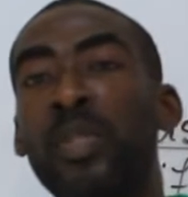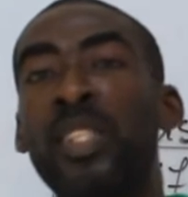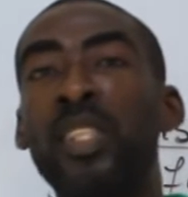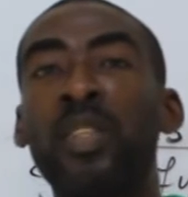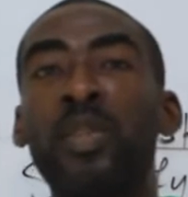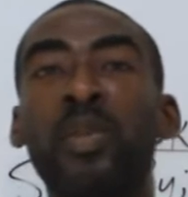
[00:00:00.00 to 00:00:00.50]

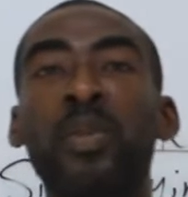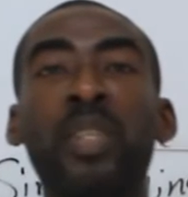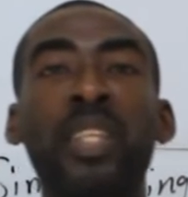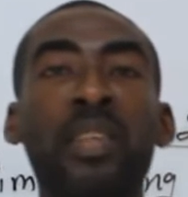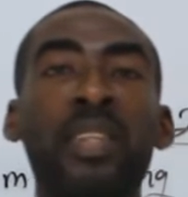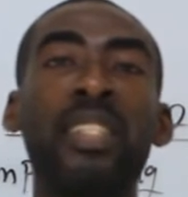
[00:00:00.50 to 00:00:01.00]
See you
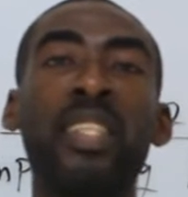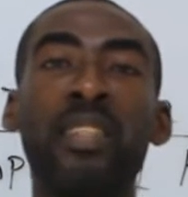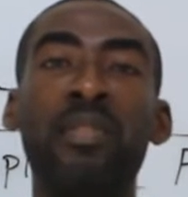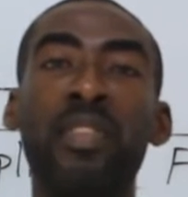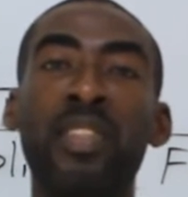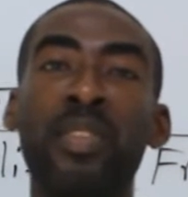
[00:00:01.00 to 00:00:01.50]
in our third
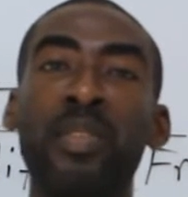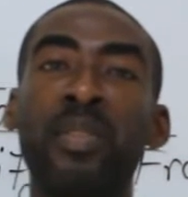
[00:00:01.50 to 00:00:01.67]
video.